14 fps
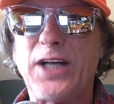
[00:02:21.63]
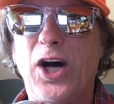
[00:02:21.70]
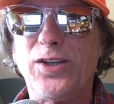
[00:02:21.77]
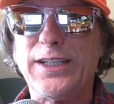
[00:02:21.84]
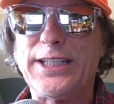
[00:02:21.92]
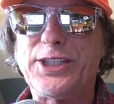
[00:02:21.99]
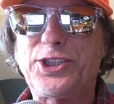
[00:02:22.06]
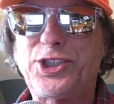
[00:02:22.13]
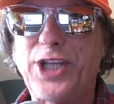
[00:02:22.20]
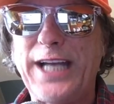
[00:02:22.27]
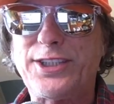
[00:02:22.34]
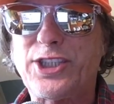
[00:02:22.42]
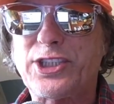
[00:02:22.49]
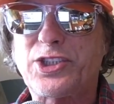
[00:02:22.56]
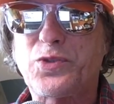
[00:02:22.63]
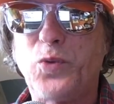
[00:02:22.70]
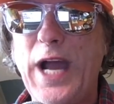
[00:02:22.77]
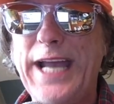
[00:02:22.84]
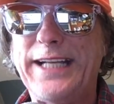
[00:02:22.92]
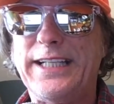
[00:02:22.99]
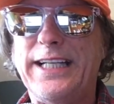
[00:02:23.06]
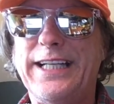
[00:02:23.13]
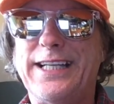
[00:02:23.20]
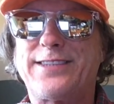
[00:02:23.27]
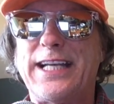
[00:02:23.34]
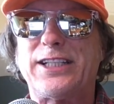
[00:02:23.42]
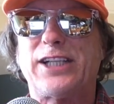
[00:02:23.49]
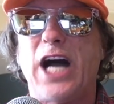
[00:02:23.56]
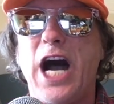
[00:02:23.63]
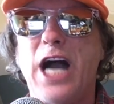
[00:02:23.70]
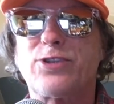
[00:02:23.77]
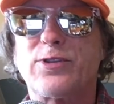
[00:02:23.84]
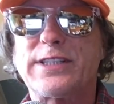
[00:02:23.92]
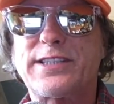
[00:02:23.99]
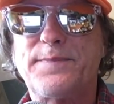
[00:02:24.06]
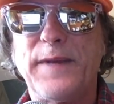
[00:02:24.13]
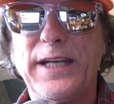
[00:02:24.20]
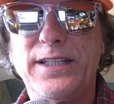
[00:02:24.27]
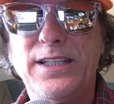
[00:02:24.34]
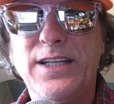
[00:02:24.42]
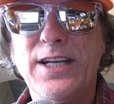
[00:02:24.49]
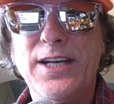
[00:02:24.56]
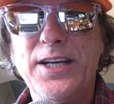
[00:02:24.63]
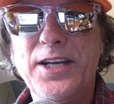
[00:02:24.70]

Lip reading: Holy shit, just wait, he is a congressman